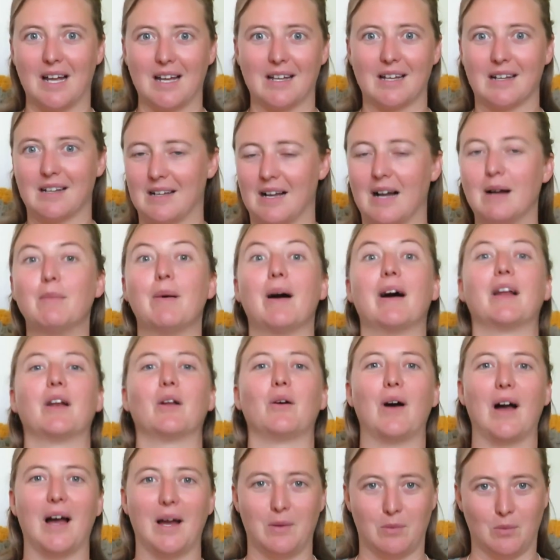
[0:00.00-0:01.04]
like come
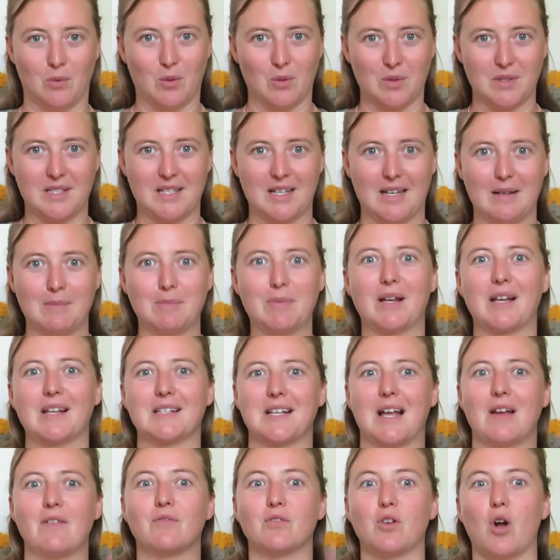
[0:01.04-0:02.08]
hell or high water,
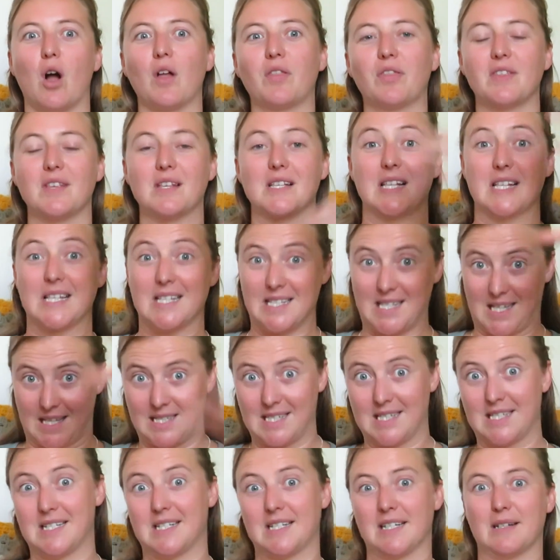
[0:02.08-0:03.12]
because I've got this
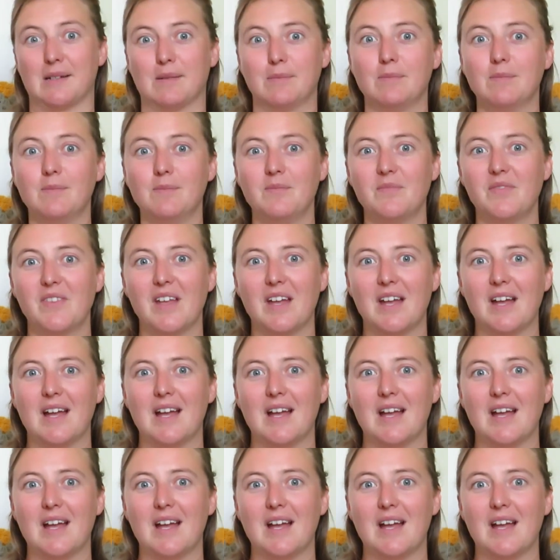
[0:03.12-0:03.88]
system